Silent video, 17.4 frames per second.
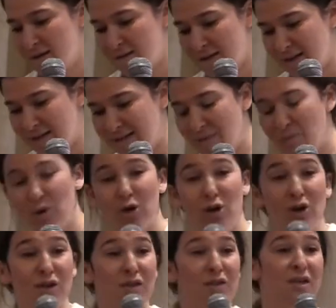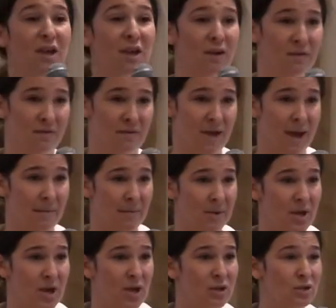that someone could think of
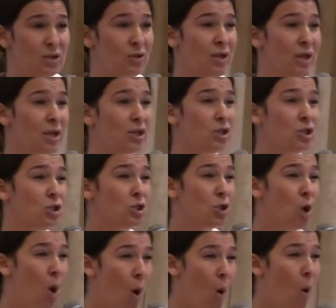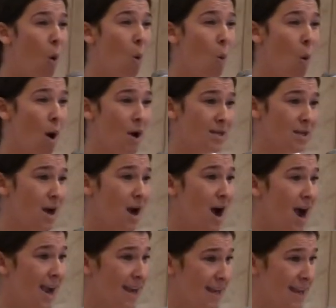them. So they so want to
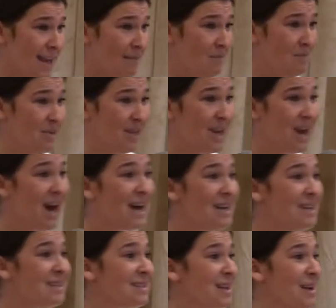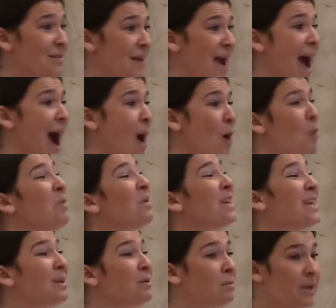hide it because of how
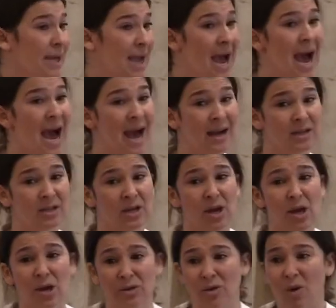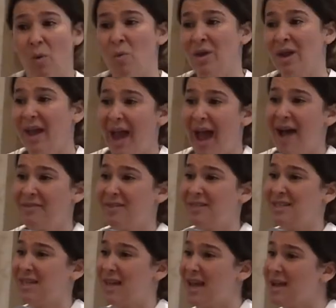we react. So we have
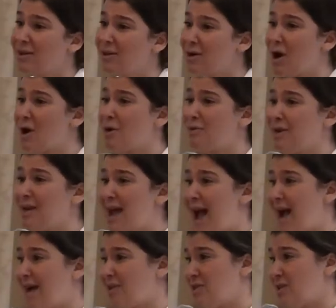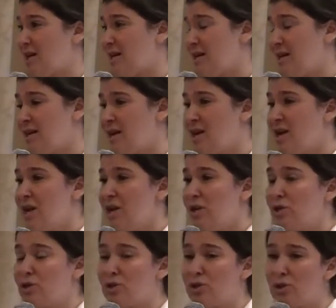to tailor our reaction
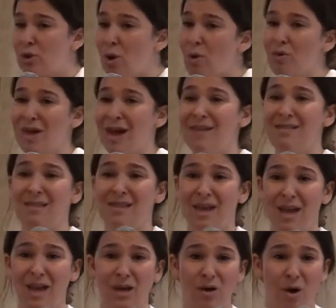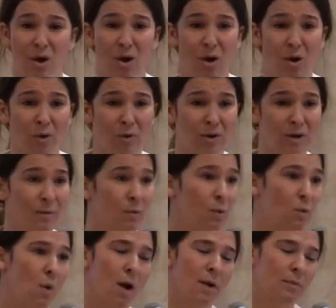so that they know
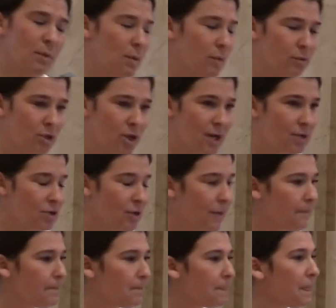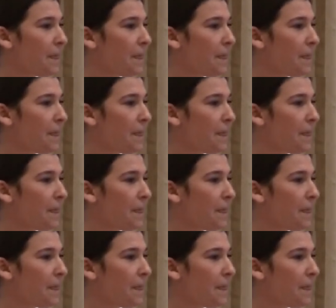number 1 we won't judge them.